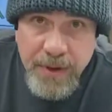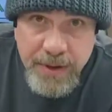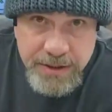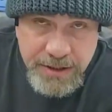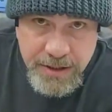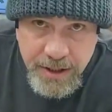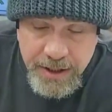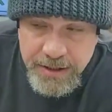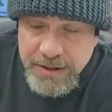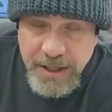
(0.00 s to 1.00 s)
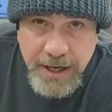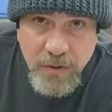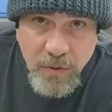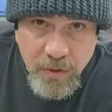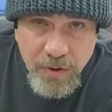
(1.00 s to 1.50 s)
She does take
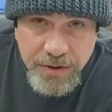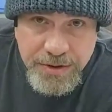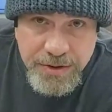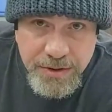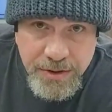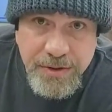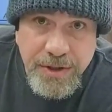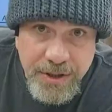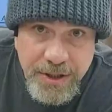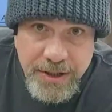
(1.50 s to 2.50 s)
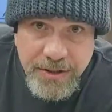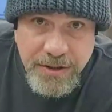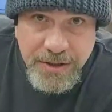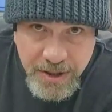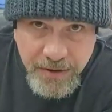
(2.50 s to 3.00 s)
orders. You could get
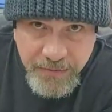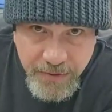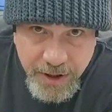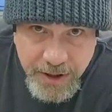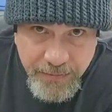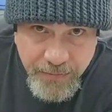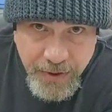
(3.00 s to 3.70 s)
yourself one.